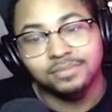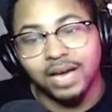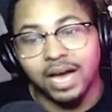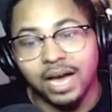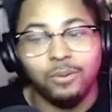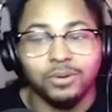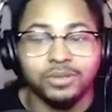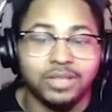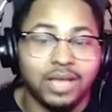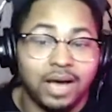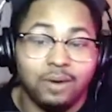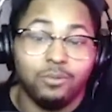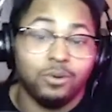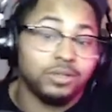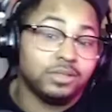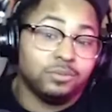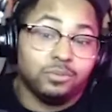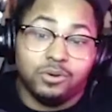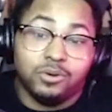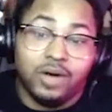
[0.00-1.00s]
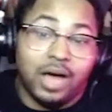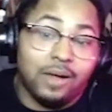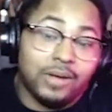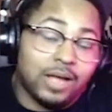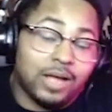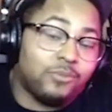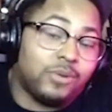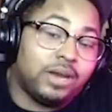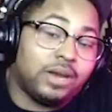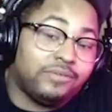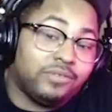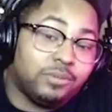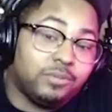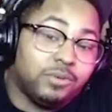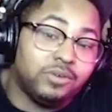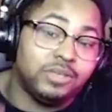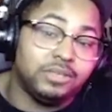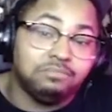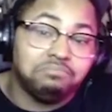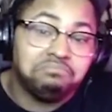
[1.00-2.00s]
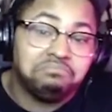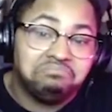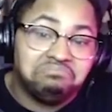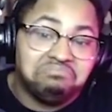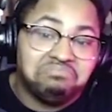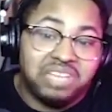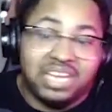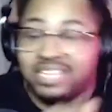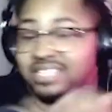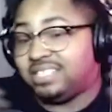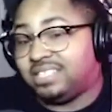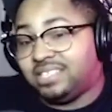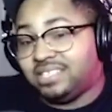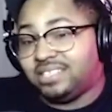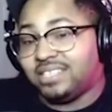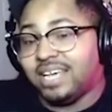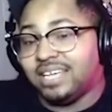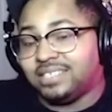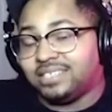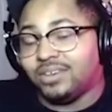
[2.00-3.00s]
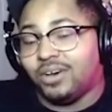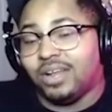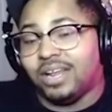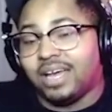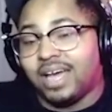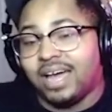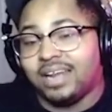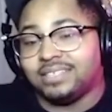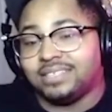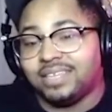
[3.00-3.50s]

I want the movie. I'm ready for the movie. That's all I gotta